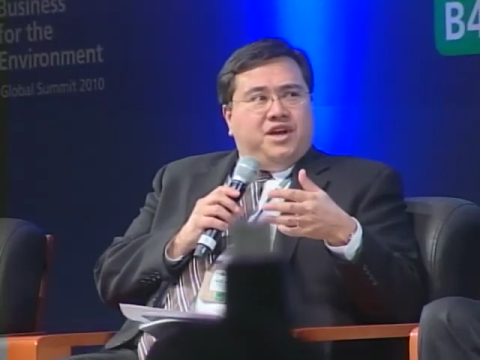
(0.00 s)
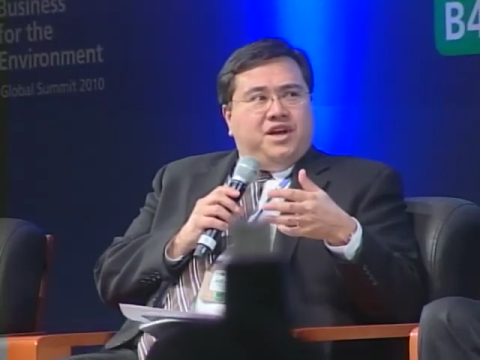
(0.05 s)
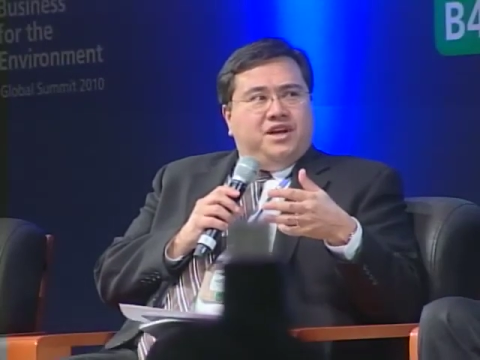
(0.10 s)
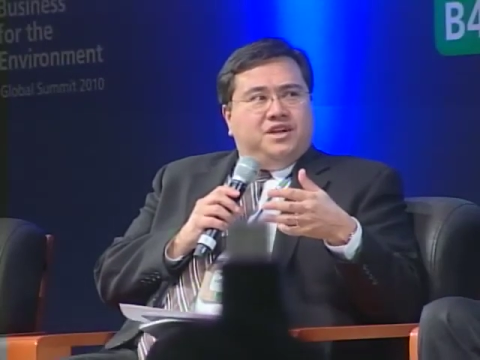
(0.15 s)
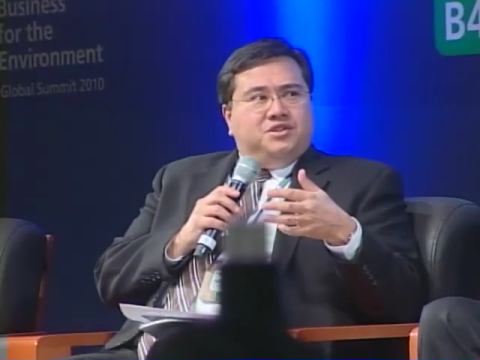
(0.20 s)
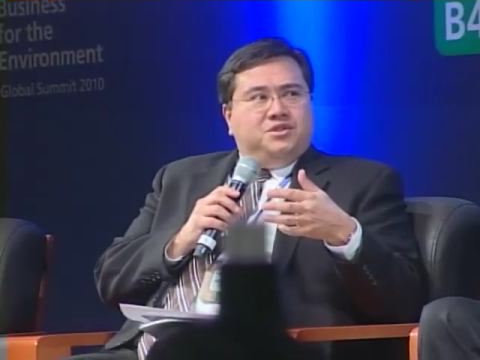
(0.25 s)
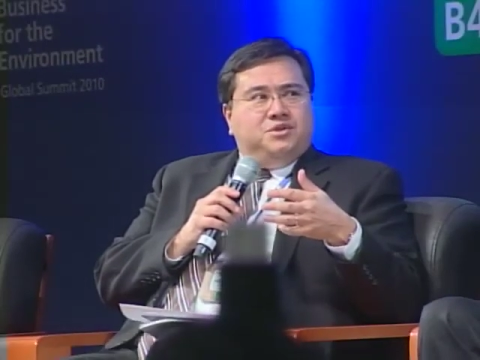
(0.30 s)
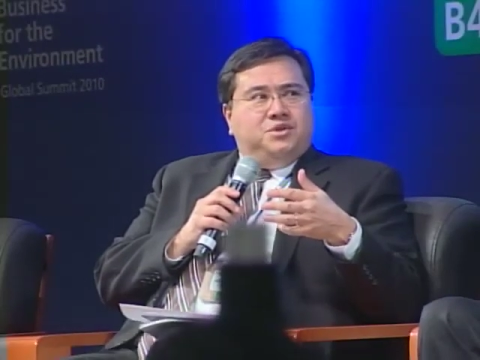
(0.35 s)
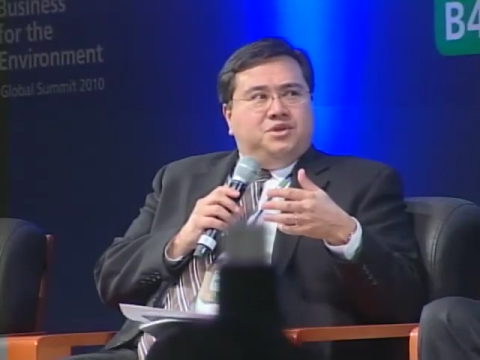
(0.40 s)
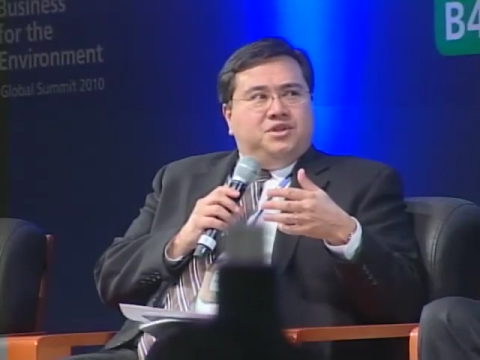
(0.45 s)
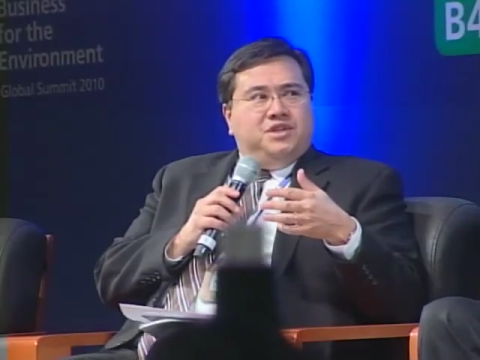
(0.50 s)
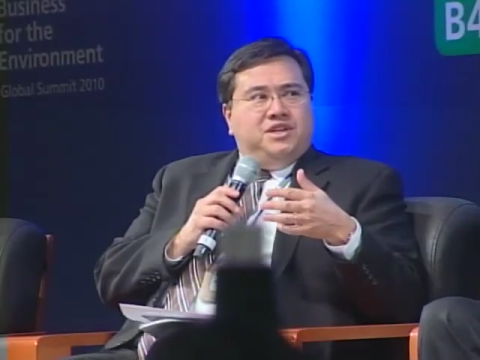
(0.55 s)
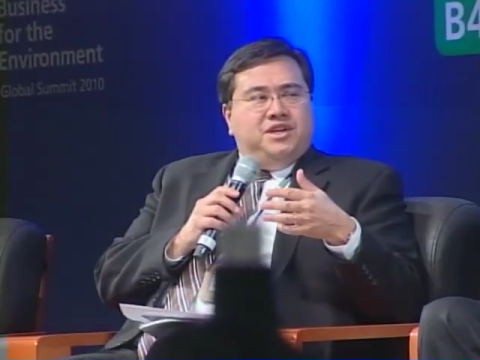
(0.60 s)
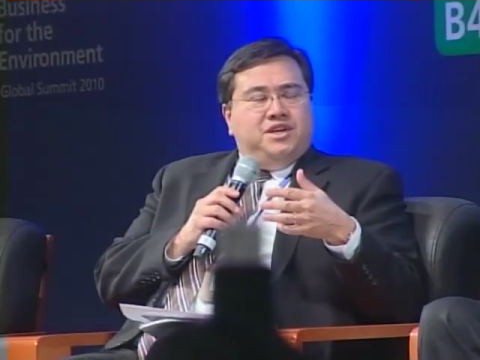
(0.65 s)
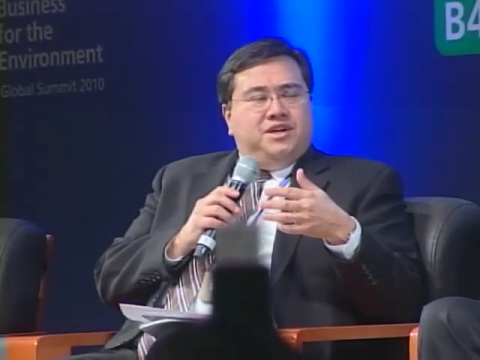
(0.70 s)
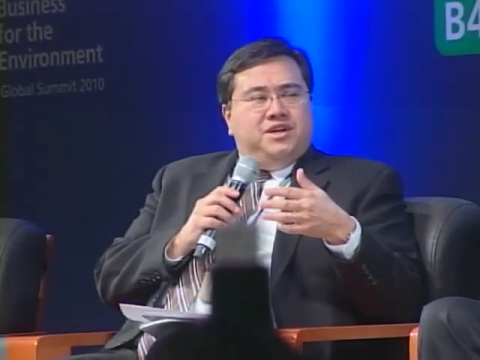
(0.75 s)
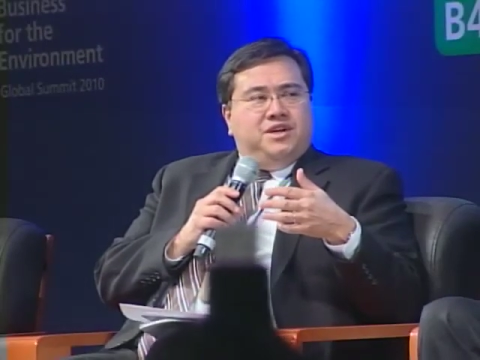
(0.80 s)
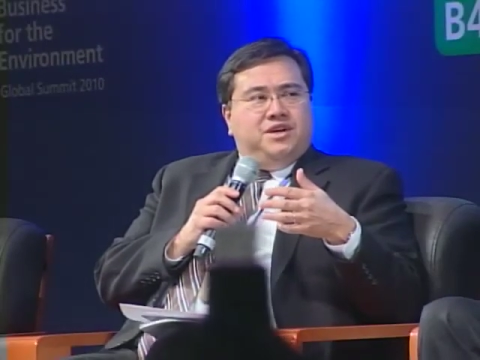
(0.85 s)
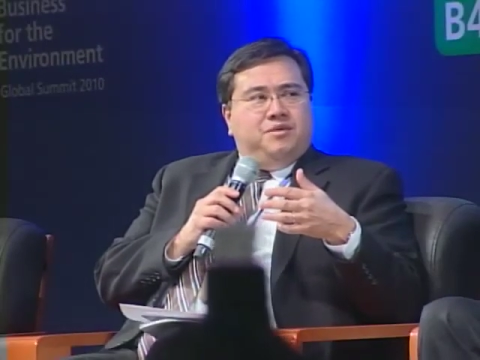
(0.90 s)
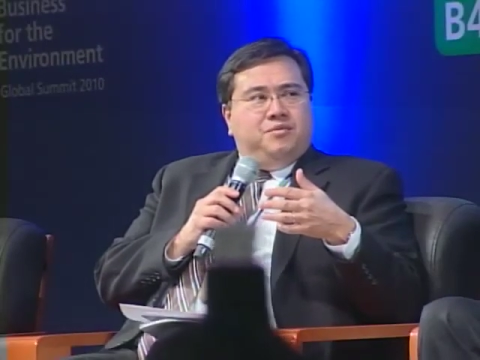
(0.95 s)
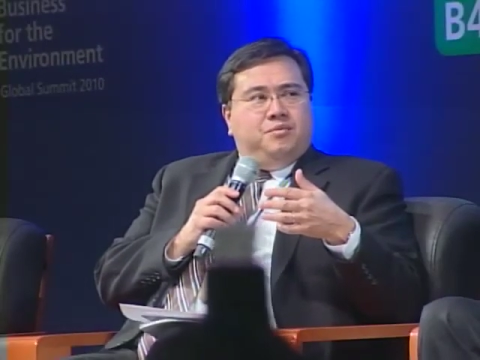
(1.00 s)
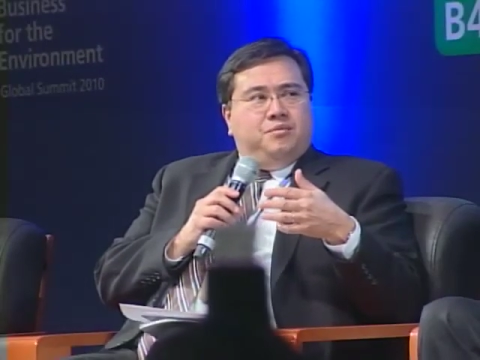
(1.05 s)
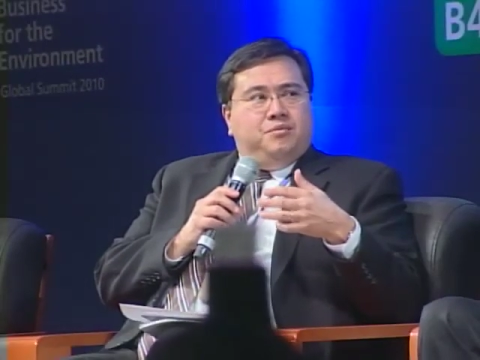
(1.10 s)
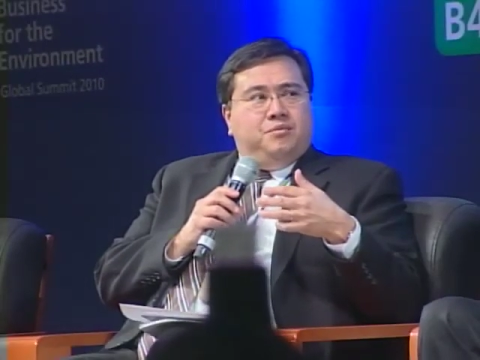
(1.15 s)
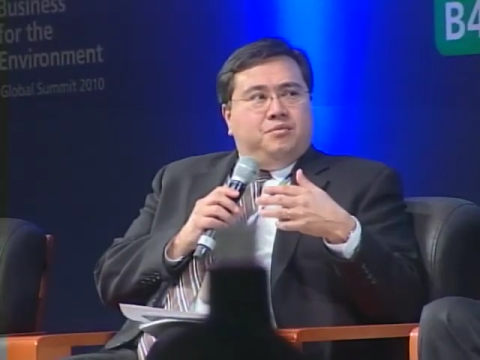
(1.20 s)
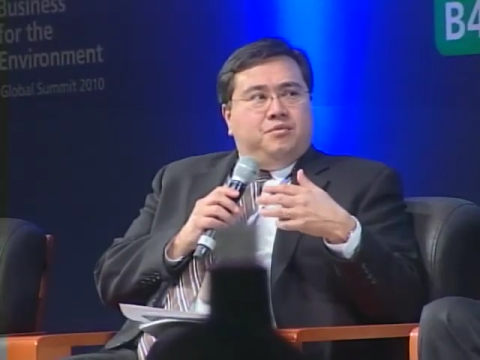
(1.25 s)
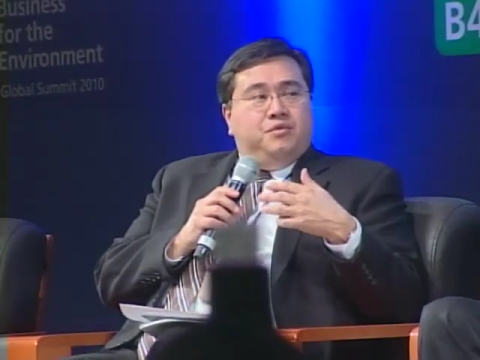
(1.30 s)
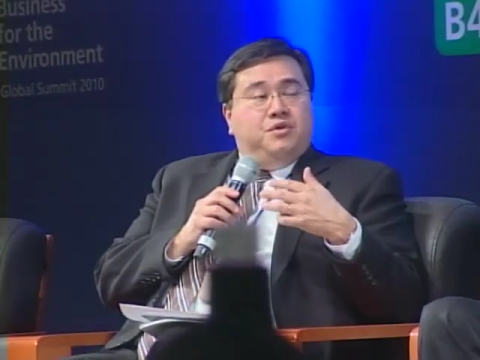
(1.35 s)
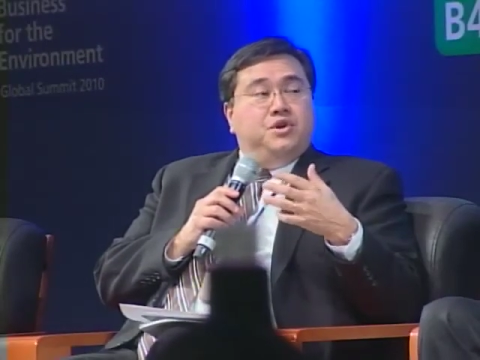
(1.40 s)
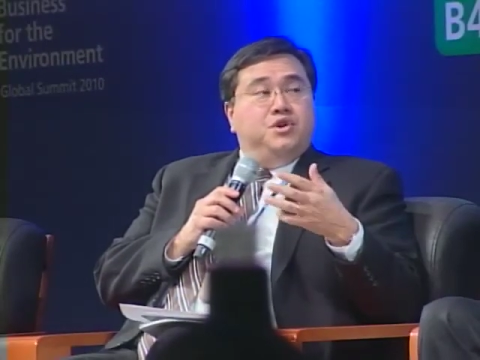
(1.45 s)
actually,
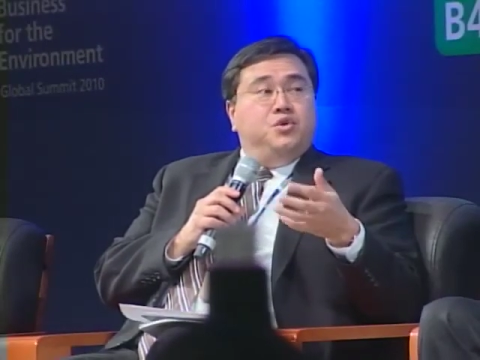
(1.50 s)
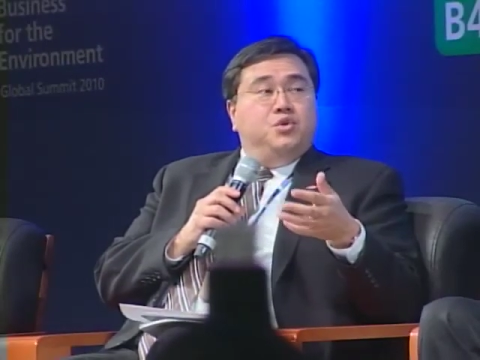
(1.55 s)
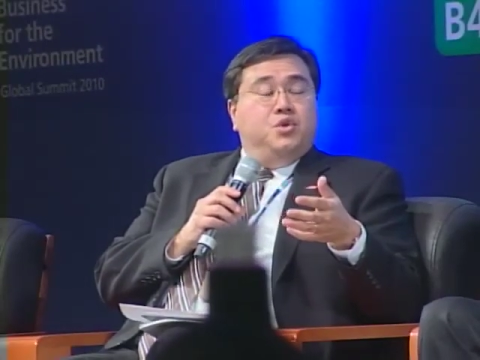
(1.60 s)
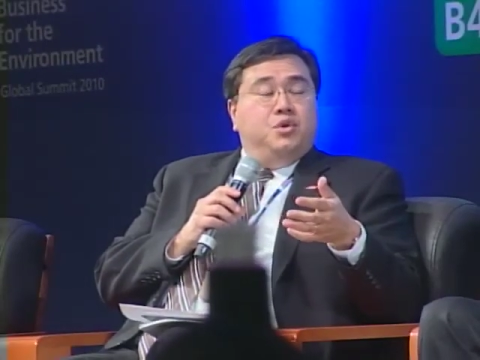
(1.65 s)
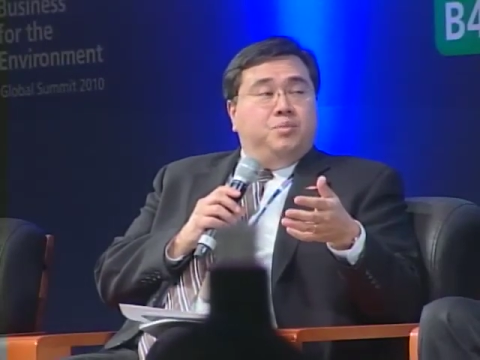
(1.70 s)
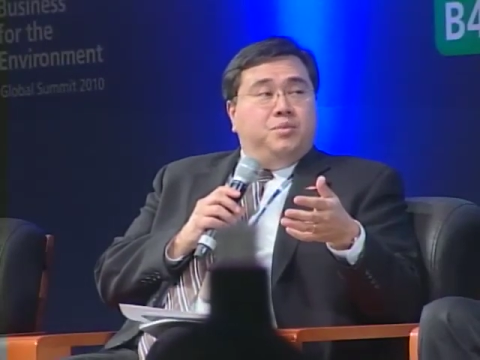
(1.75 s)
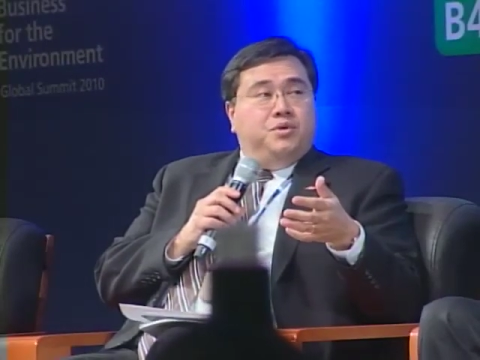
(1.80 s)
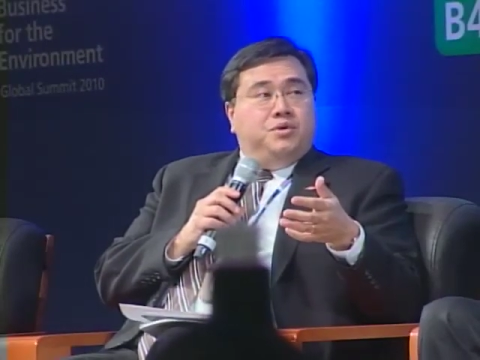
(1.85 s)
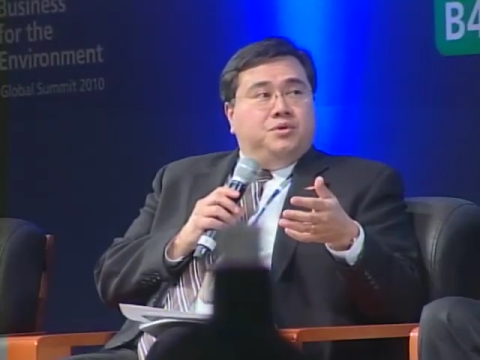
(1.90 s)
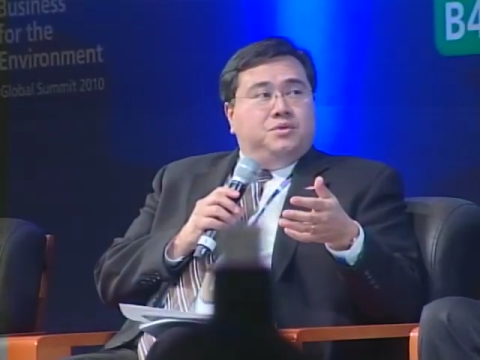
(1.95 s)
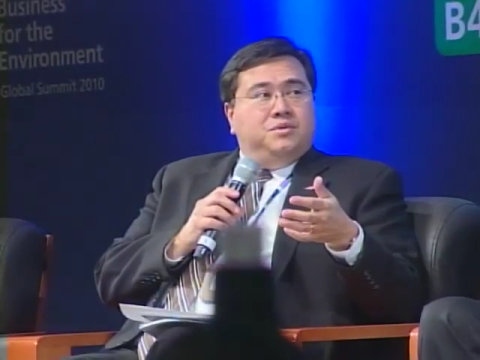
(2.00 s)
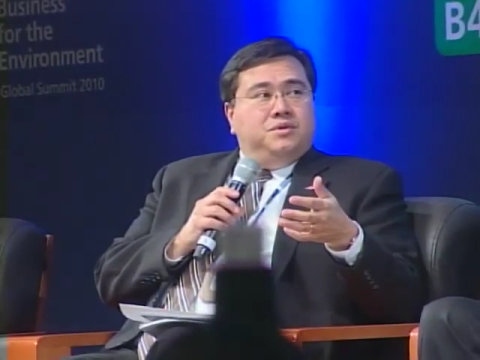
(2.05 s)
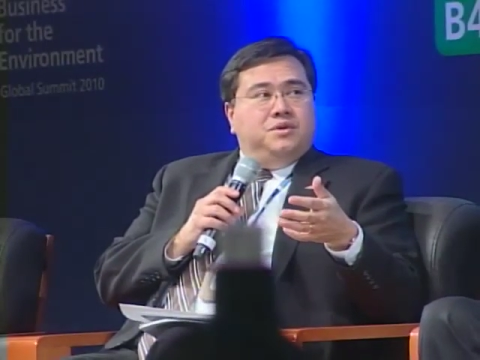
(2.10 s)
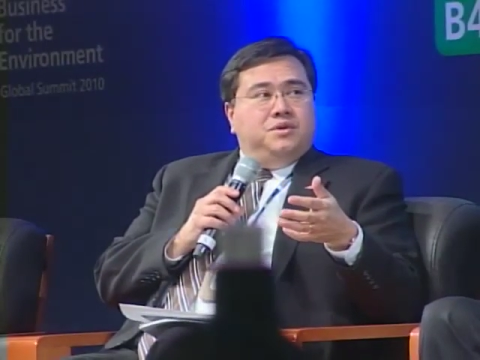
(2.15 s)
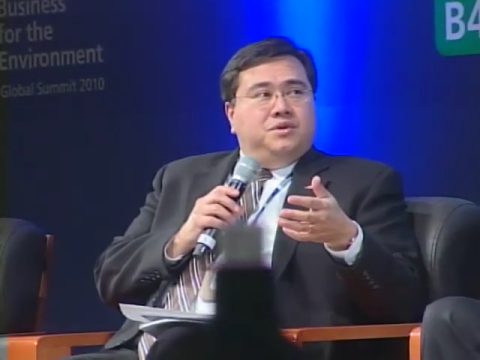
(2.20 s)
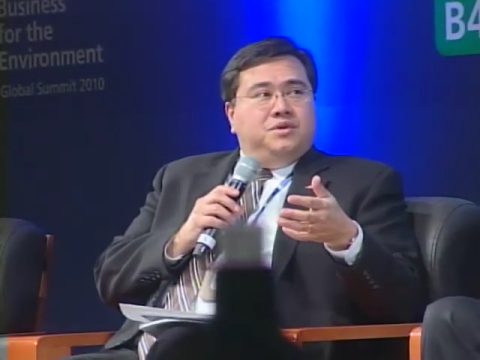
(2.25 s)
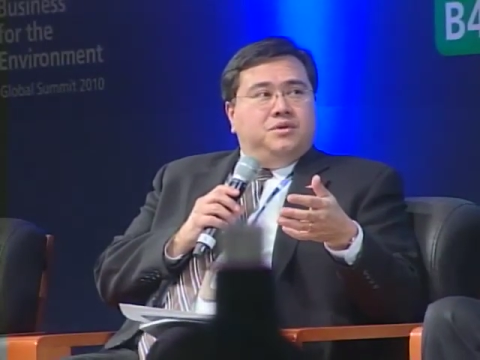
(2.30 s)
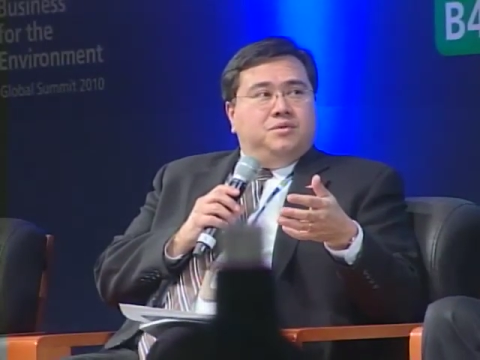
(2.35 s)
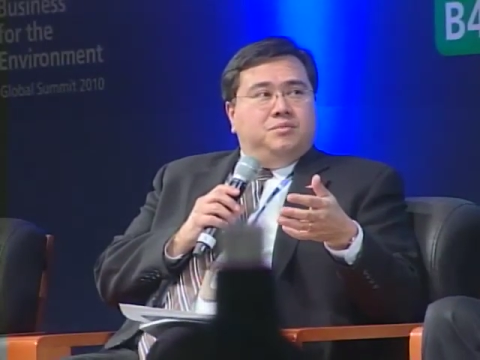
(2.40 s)
renewable